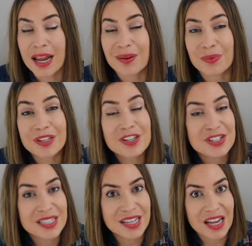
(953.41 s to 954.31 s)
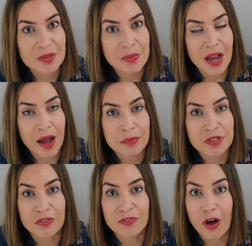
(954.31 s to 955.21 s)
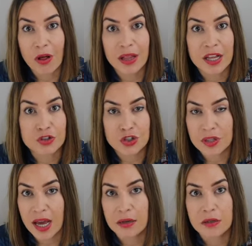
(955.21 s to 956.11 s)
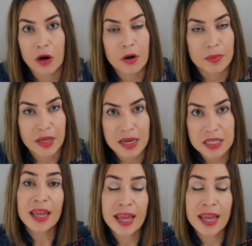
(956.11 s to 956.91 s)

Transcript: It really just sets me up to fall into that dark place.